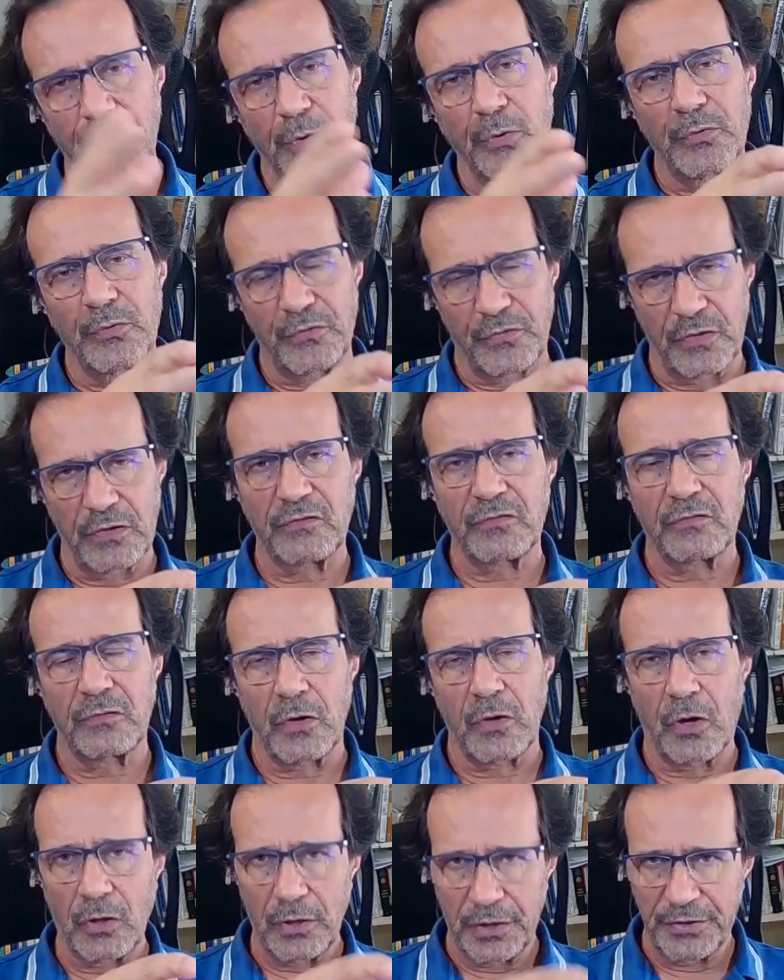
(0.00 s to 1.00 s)
focus is
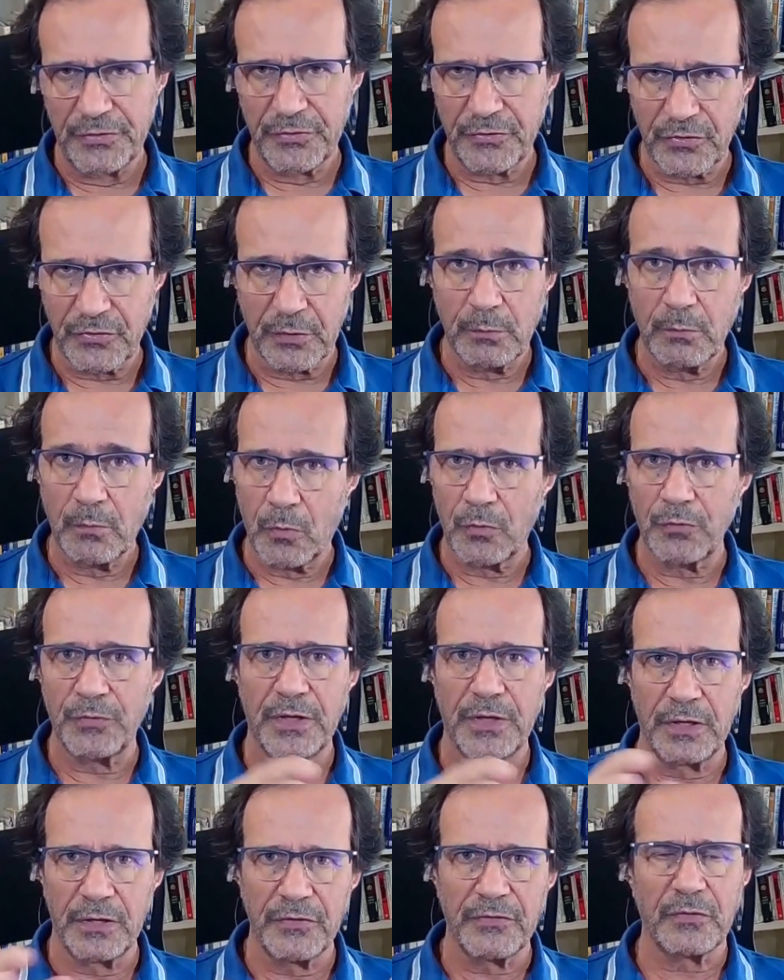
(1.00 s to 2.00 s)
on leadership more
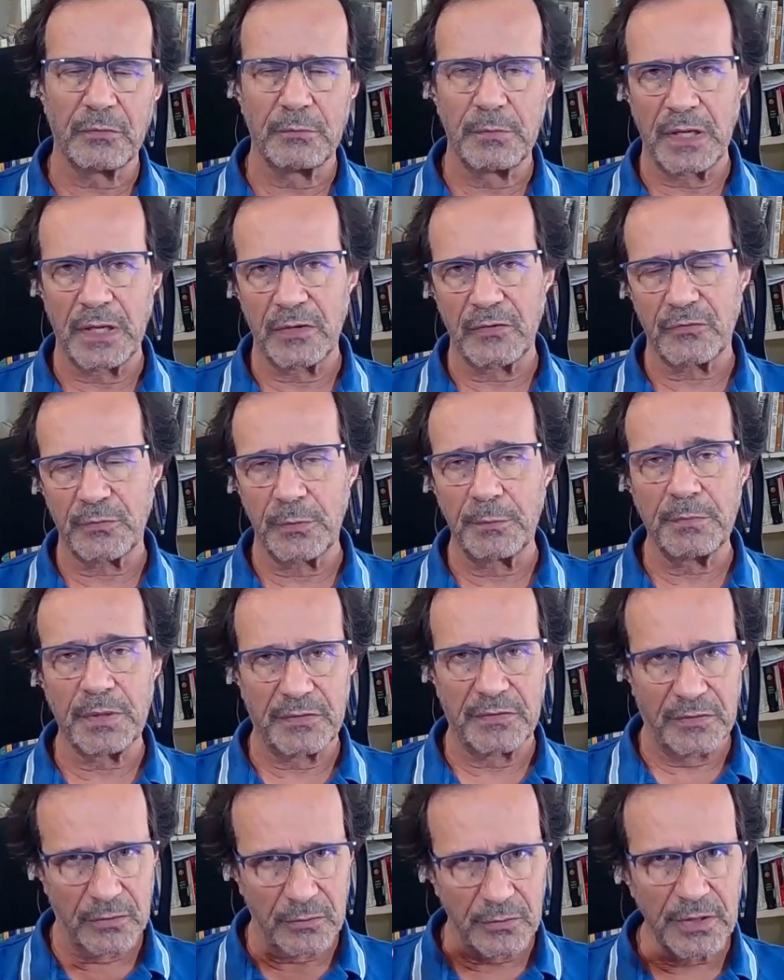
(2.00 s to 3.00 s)
than it is on management,
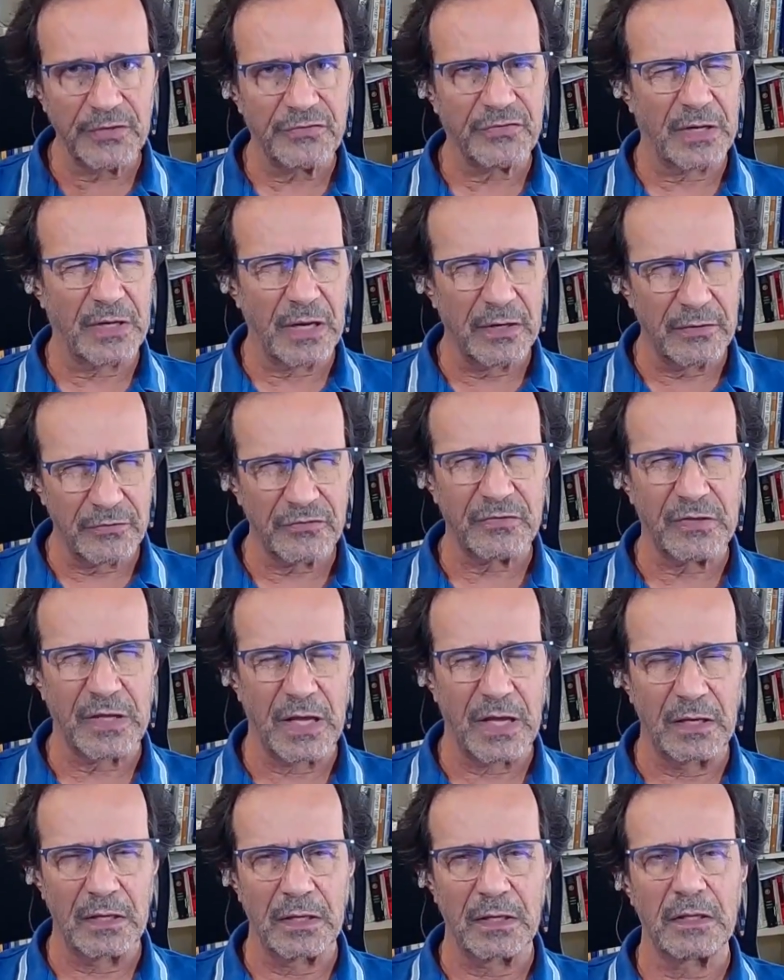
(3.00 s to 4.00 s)
but there is an
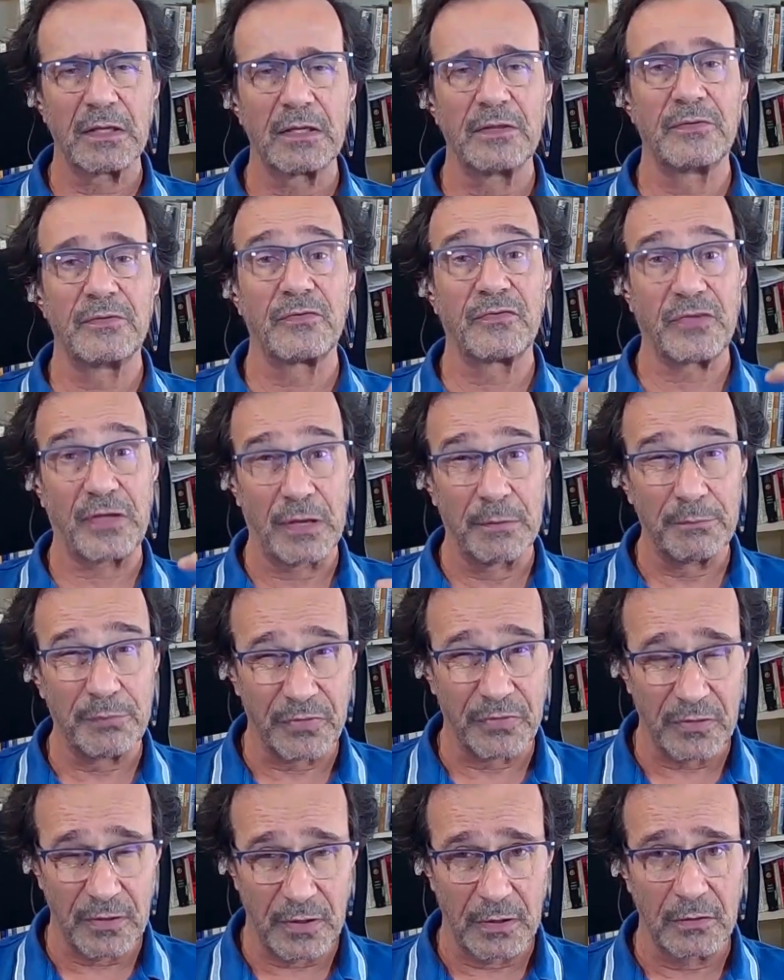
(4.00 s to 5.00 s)
understanding and there's
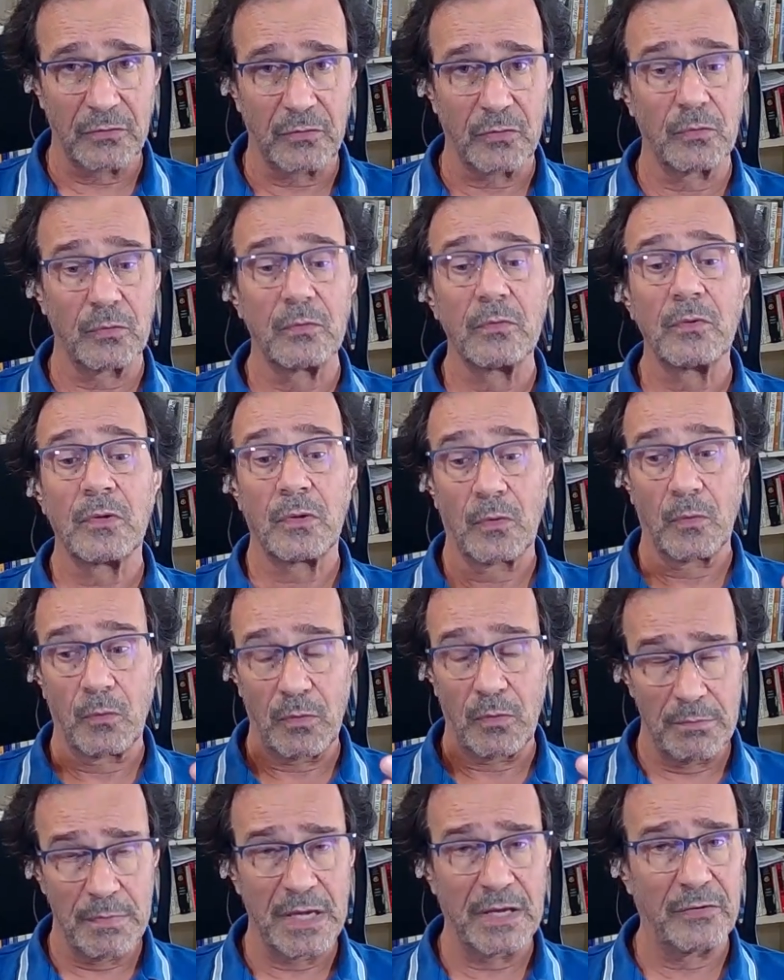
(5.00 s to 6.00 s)
empathy into
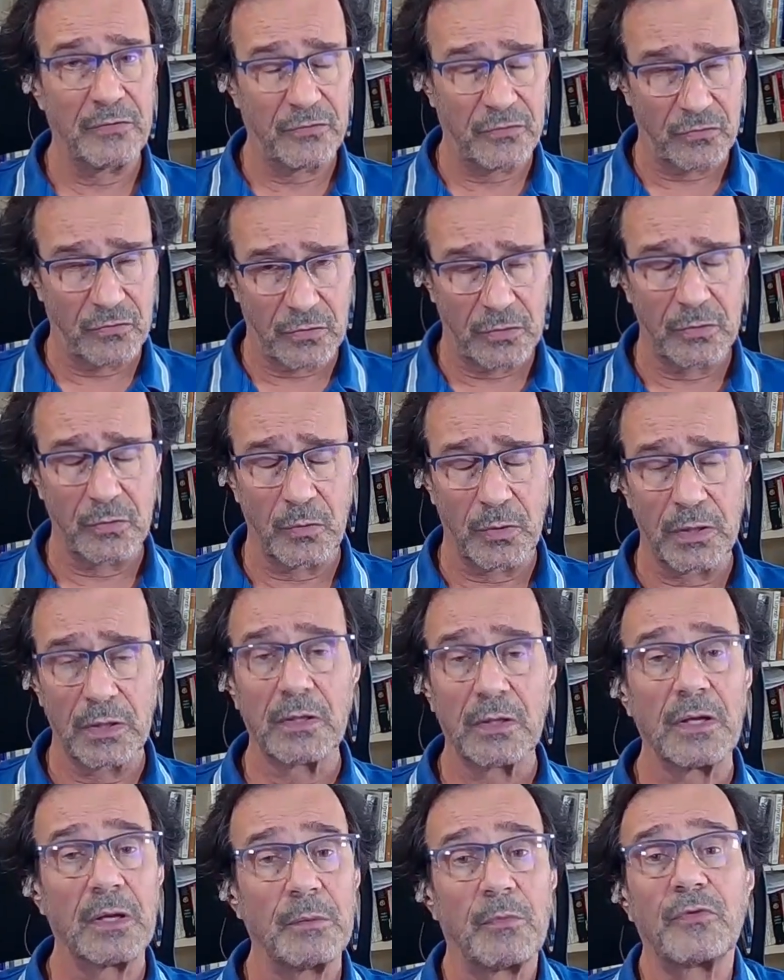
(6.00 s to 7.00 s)
what managers are doing.
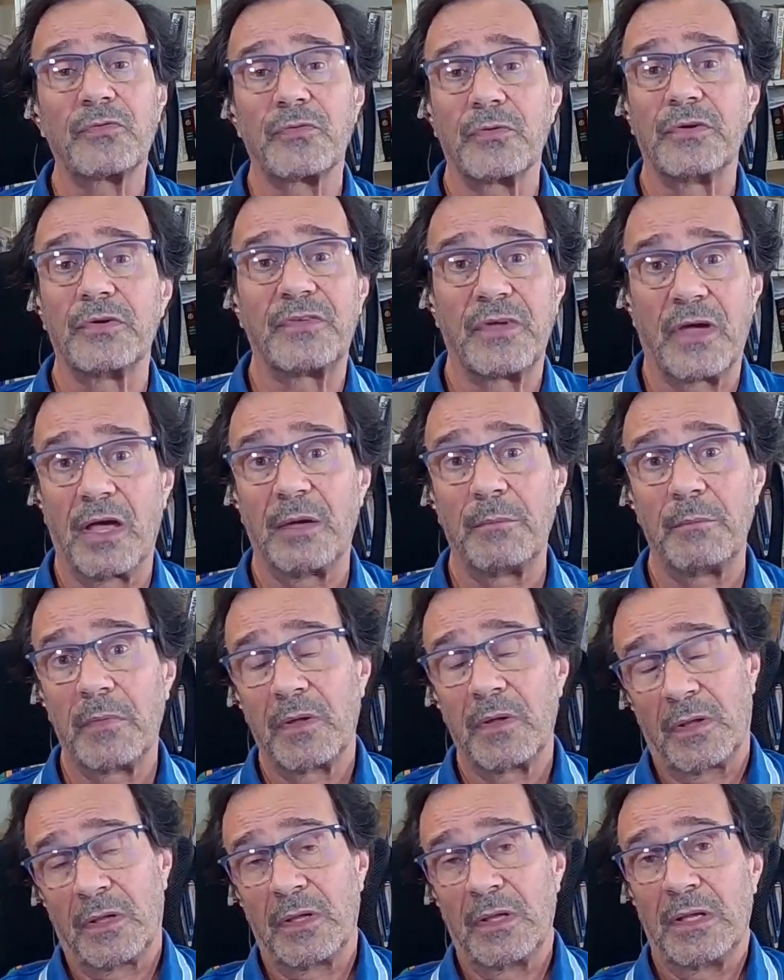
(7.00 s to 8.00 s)
And most of the time,
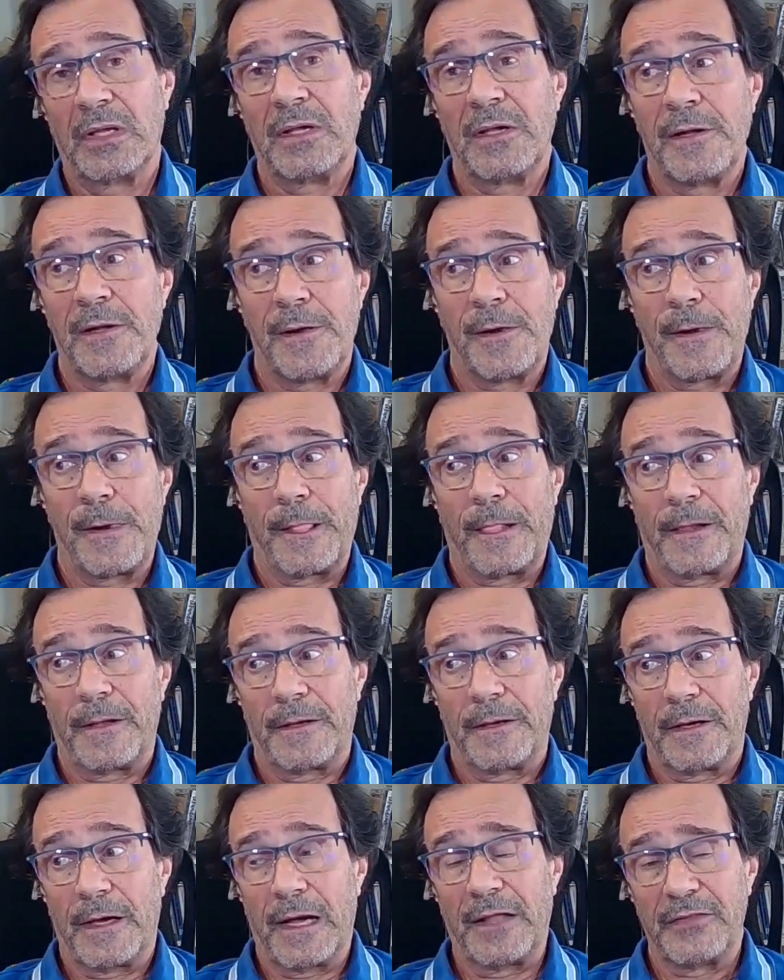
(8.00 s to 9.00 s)

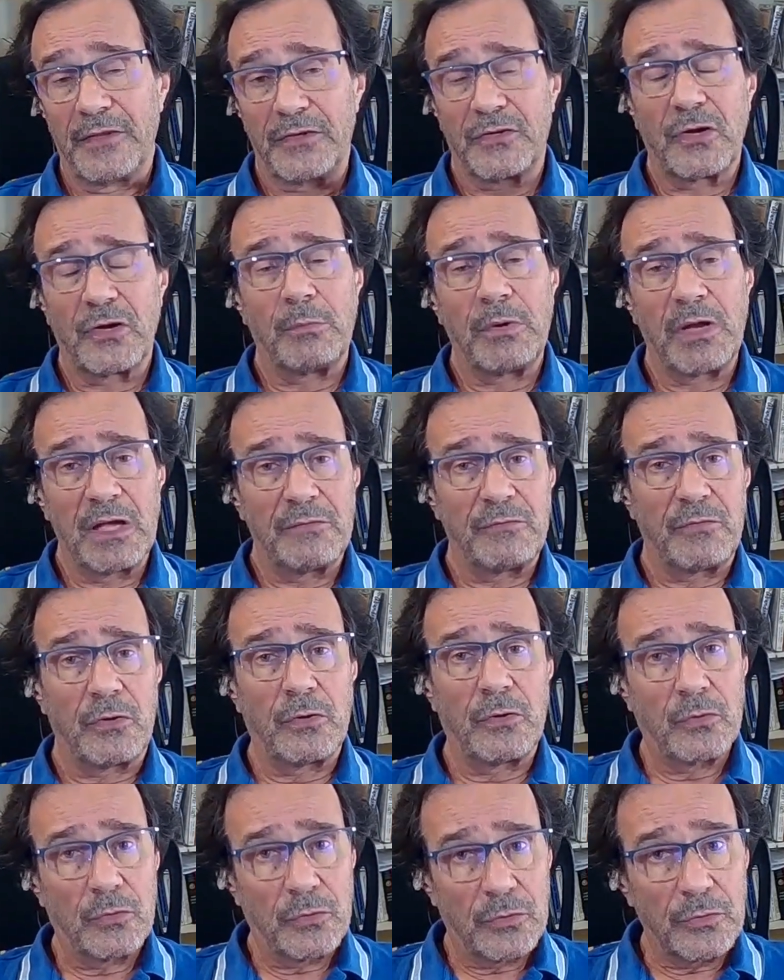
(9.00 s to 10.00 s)
at the top
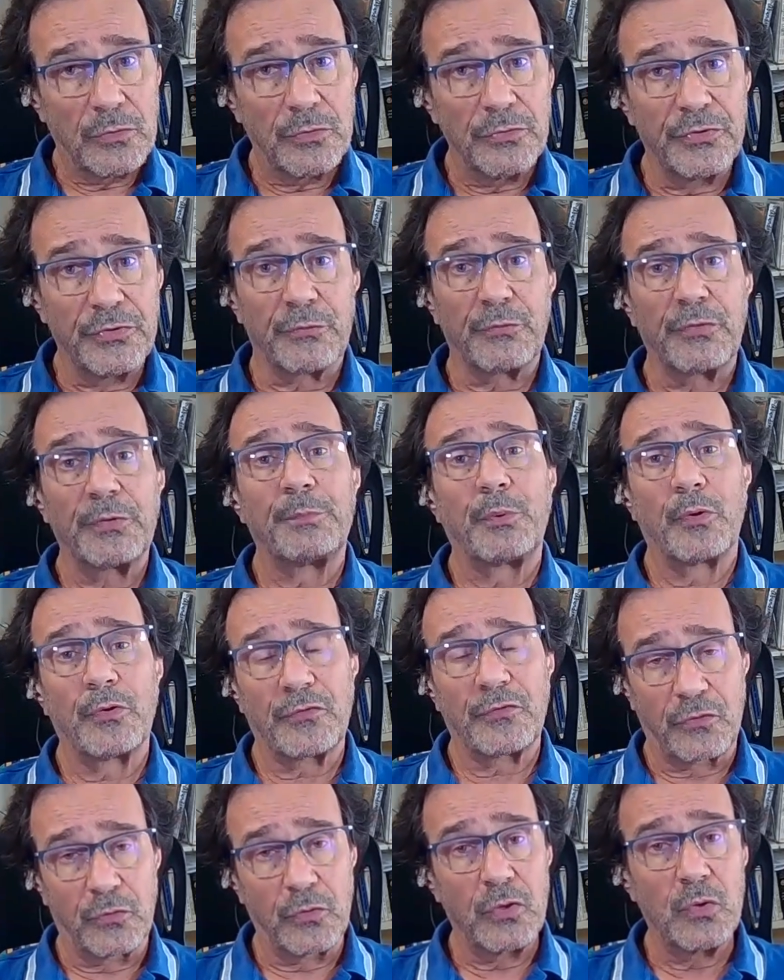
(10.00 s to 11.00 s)
level, the
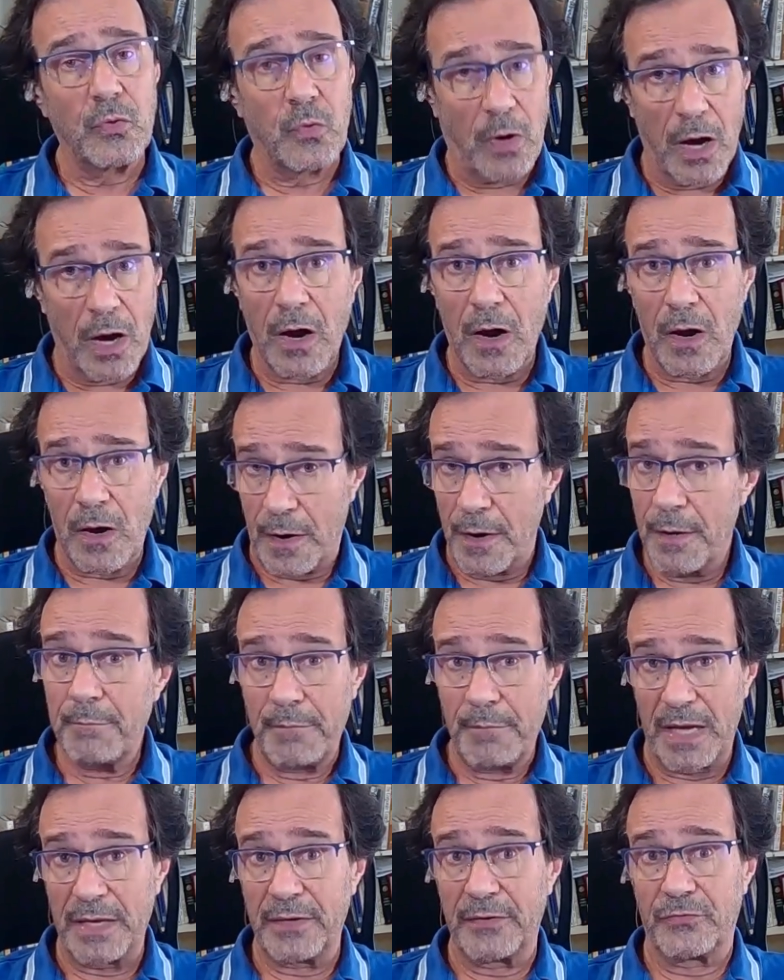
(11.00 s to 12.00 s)
reports to you are
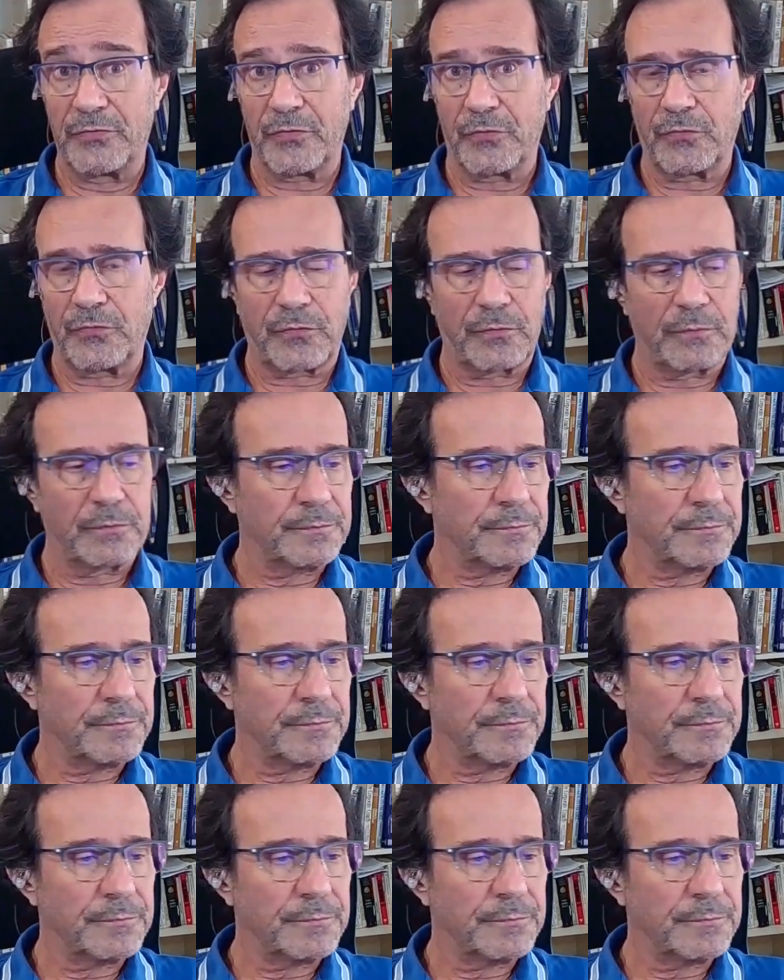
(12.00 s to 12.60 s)
managers.